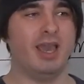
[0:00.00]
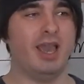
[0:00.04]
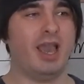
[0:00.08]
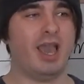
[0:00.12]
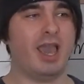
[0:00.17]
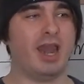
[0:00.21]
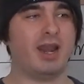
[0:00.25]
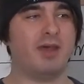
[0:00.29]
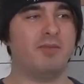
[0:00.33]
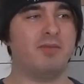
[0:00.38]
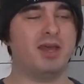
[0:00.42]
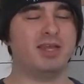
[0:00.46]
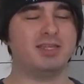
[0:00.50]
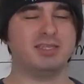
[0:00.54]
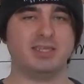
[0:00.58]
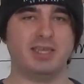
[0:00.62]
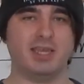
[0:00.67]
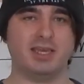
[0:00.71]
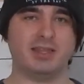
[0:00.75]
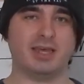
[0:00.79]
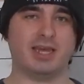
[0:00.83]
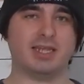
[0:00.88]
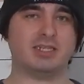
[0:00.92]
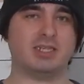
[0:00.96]
And I'm not
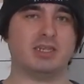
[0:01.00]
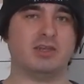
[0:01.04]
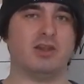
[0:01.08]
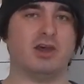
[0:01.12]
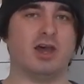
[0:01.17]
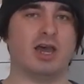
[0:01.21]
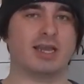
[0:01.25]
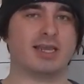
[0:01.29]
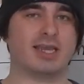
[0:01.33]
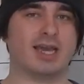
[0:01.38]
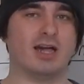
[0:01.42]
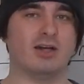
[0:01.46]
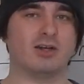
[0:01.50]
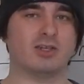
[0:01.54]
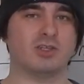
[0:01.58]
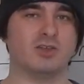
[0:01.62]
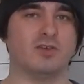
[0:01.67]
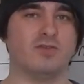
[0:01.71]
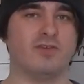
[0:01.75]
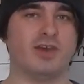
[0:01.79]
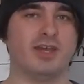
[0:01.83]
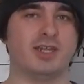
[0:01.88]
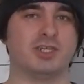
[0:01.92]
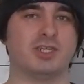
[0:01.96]
saying that to knock Alex
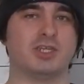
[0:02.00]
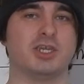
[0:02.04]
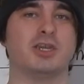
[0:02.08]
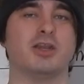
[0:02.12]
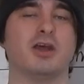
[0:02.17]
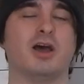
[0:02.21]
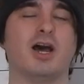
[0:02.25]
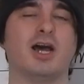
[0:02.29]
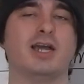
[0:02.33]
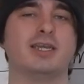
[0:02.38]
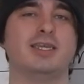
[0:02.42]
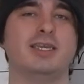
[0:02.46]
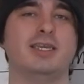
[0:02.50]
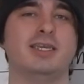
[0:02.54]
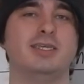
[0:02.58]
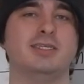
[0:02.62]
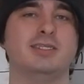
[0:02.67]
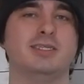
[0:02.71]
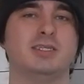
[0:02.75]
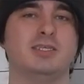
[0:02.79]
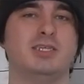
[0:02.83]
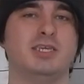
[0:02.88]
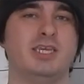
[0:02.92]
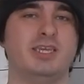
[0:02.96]
Ovechkin. Hockey is
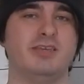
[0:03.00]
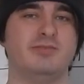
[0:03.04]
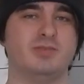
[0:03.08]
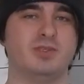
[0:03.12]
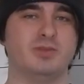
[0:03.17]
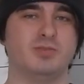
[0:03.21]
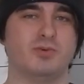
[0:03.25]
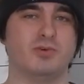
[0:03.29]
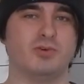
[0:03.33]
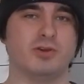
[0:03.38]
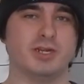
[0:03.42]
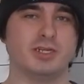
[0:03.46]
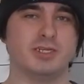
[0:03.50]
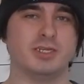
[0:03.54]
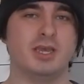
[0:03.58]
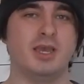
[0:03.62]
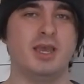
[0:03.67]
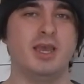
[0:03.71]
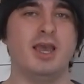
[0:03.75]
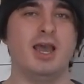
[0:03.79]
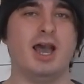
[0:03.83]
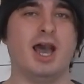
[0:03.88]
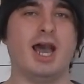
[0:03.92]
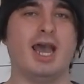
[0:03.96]
a team sport.
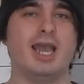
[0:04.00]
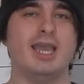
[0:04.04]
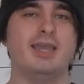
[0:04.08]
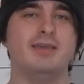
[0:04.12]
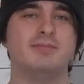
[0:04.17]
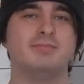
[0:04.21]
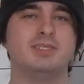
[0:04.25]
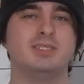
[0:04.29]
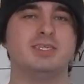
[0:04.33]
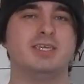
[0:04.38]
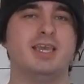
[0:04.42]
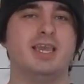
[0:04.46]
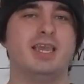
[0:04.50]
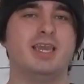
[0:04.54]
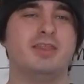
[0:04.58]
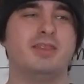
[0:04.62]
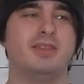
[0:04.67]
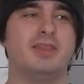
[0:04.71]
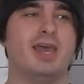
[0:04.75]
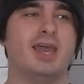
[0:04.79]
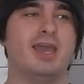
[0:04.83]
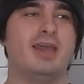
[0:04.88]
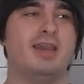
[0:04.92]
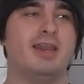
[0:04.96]
I am saying
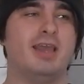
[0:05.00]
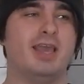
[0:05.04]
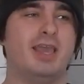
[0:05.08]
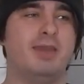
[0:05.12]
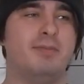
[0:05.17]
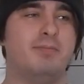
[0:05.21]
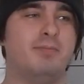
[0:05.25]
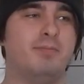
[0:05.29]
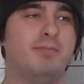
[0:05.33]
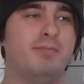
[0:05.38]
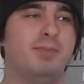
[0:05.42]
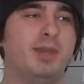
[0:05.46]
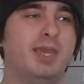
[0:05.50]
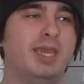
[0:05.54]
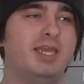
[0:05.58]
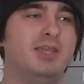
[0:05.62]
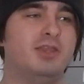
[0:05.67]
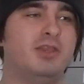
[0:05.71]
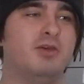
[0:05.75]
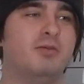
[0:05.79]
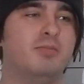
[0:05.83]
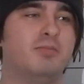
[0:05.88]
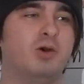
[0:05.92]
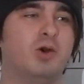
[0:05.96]
that it made
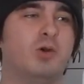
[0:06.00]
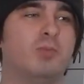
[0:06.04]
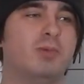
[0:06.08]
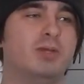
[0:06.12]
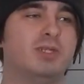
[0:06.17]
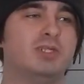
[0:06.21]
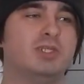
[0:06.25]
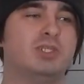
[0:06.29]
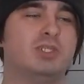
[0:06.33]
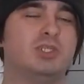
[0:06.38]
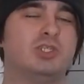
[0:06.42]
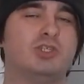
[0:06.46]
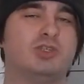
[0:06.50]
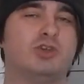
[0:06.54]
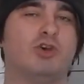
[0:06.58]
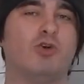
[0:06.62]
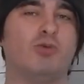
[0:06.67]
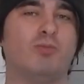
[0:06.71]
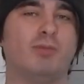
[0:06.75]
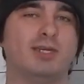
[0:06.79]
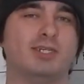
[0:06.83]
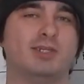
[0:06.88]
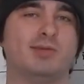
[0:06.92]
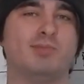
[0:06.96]
the moment so
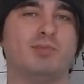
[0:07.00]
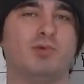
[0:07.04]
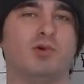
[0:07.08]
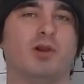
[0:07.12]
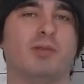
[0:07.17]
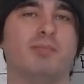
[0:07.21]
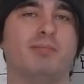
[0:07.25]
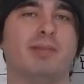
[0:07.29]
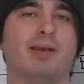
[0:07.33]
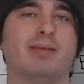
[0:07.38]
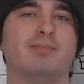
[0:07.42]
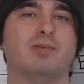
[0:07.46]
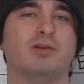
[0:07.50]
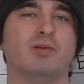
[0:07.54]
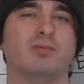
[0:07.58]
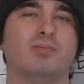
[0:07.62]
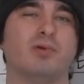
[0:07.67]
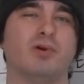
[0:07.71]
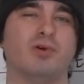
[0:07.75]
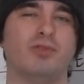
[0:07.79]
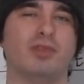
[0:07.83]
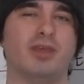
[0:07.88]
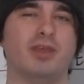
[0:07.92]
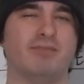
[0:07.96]
much more
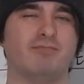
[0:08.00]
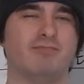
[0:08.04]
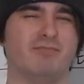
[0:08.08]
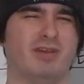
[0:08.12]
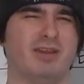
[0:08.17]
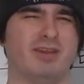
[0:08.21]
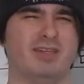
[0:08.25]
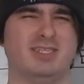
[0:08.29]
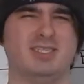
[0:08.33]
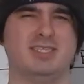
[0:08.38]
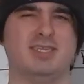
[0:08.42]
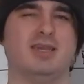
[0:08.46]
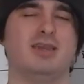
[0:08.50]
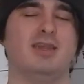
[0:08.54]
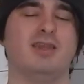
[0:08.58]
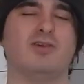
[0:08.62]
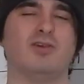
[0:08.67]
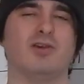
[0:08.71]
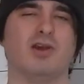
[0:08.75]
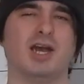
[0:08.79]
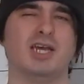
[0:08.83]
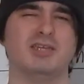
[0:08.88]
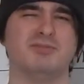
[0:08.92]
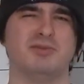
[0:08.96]
memorable than when Sidney
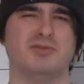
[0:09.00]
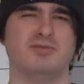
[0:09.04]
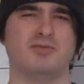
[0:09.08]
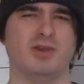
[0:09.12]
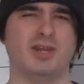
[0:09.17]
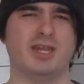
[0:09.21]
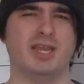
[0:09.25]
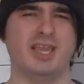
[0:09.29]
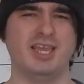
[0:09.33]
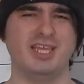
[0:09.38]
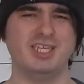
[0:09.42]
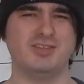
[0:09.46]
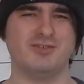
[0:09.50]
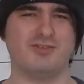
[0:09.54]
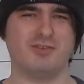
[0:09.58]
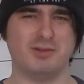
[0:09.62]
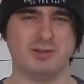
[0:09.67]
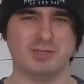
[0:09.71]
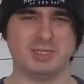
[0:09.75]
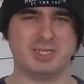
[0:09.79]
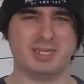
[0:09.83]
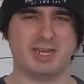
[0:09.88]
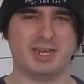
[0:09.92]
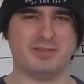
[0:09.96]
Crosby won his
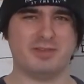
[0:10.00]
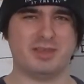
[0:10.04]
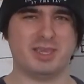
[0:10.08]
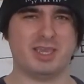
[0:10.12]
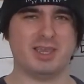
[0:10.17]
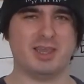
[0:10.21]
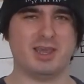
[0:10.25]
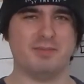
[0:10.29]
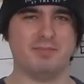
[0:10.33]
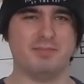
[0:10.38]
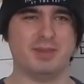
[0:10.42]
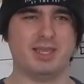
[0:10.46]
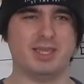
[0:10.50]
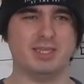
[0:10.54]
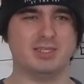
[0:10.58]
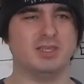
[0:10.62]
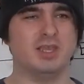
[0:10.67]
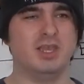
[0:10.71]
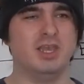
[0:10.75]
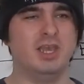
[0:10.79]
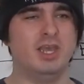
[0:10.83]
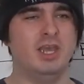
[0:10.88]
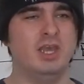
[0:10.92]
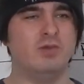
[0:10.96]
first Stanley Cup, because
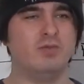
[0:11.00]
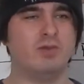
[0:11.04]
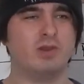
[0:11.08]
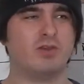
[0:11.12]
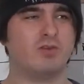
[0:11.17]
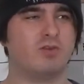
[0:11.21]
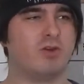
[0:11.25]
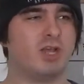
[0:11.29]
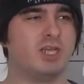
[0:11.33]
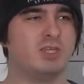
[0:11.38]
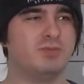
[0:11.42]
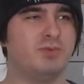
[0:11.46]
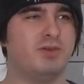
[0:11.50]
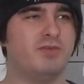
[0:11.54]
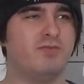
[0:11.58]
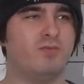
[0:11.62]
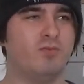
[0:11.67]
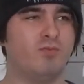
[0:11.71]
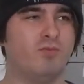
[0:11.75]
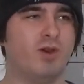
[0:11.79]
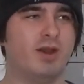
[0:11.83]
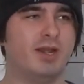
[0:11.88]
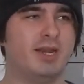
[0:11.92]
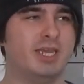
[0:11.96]
when Crosby
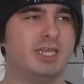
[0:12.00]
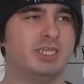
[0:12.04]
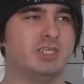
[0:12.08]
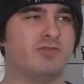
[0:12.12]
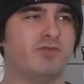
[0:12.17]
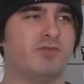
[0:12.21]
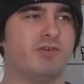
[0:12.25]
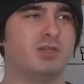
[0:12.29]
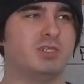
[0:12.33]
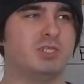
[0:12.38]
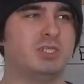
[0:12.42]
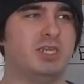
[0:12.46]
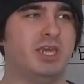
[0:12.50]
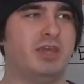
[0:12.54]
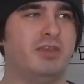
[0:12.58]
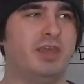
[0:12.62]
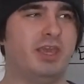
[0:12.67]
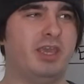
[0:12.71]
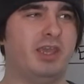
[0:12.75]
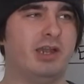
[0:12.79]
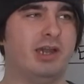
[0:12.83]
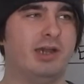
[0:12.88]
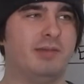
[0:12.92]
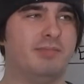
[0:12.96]
won his first
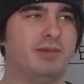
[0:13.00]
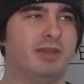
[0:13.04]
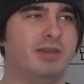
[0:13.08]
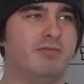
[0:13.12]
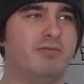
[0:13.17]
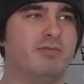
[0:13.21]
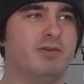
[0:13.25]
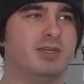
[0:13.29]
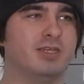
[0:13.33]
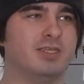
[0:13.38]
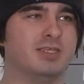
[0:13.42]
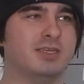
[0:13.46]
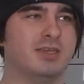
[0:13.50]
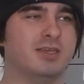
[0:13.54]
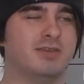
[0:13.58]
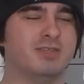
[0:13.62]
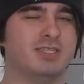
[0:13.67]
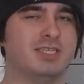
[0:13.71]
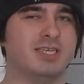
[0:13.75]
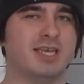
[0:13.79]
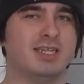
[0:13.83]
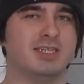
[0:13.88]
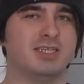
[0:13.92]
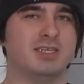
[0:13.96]
Stanley Cup, it was a
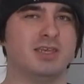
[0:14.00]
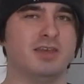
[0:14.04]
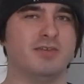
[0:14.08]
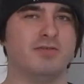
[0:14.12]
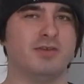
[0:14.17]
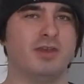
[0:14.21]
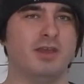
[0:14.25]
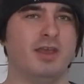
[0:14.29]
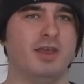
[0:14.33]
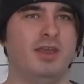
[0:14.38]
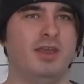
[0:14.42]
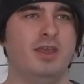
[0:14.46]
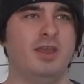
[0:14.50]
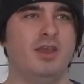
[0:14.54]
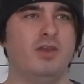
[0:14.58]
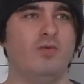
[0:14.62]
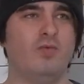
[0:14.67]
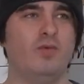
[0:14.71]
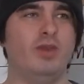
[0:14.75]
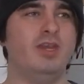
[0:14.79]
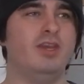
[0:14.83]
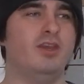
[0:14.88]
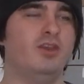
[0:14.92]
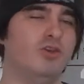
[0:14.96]
sense of
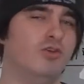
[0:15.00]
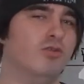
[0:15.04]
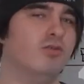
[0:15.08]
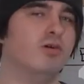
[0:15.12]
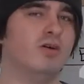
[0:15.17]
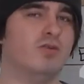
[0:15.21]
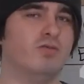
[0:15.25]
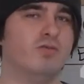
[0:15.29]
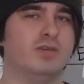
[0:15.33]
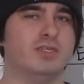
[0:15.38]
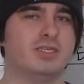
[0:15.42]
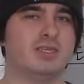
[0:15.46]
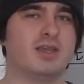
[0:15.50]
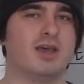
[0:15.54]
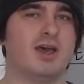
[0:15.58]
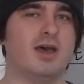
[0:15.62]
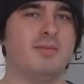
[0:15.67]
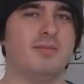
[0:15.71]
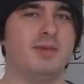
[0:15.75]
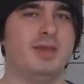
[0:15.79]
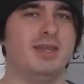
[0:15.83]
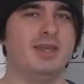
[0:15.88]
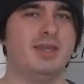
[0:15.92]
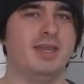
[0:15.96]
we knew it was
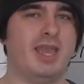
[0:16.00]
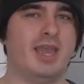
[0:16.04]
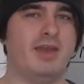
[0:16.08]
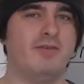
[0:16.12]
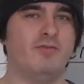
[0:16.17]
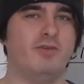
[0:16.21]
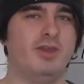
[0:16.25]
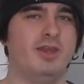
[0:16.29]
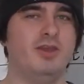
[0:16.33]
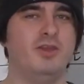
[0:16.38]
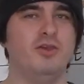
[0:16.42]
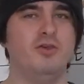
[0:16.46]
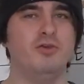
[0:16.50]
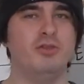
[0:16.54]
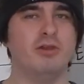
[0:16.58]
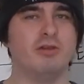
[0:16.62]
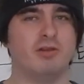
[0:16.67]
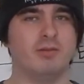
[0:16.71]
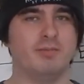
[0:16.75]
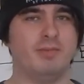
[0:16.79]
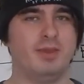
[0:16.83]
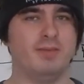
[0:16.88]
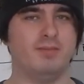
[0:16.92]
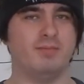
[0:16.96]
coming and we knew there
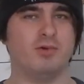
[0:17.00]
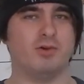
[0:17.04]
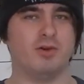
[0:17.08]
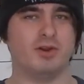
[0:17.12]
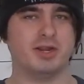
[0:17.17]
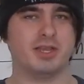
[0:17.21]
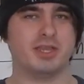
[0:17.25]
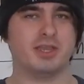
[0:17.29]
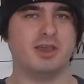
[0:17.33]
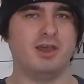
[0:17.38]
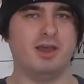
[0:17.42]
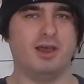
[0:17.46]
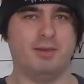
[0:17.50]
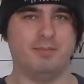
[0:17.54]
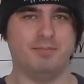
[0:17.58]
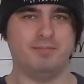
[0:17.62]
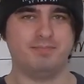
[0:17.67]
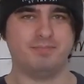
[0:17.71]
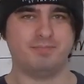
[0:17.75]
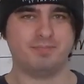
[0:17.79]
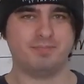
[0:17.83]
would be more to come.